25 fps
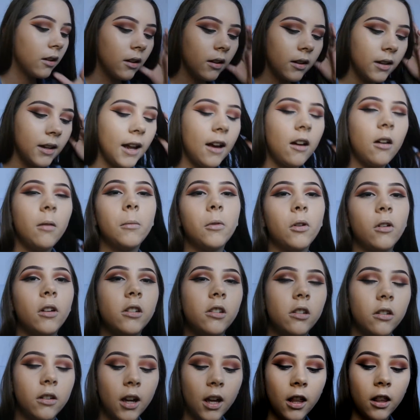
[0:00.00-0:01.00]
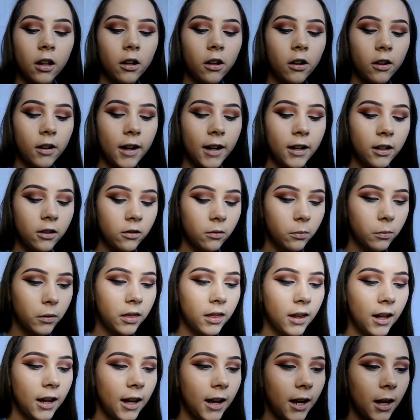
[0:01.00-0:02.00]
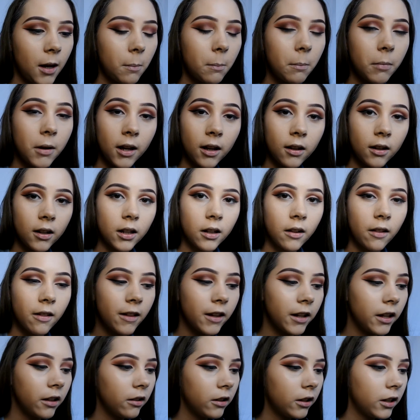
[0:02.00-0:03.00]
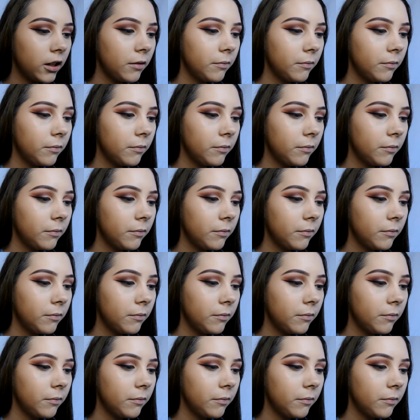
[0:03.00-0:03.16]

Now I'm going to color correct with a pink concealer.